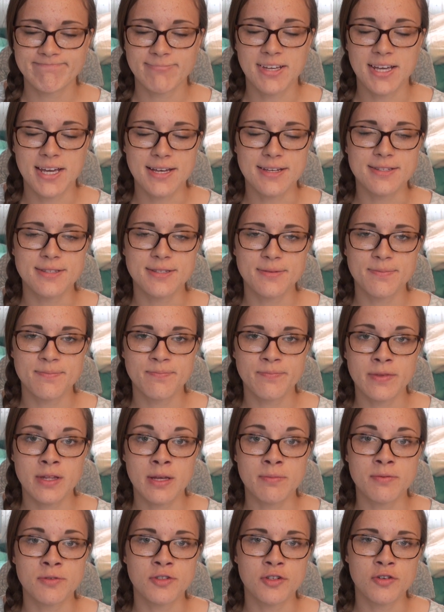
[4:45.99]
Yes,
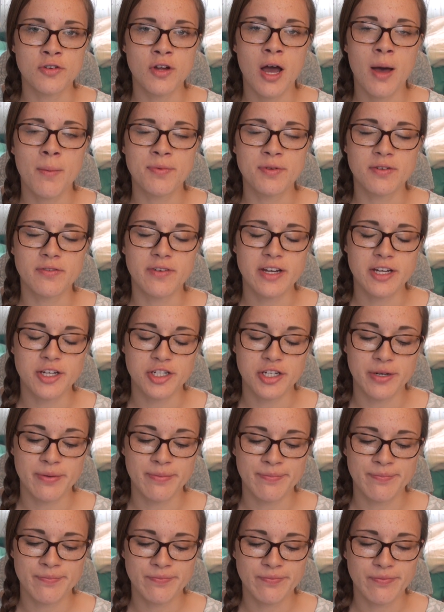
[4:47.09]
astute
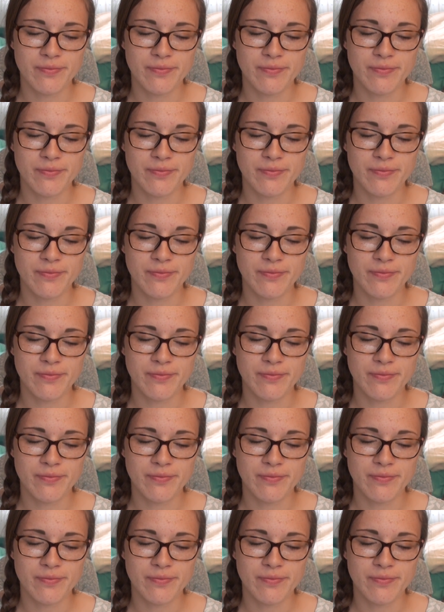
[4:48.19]
observation.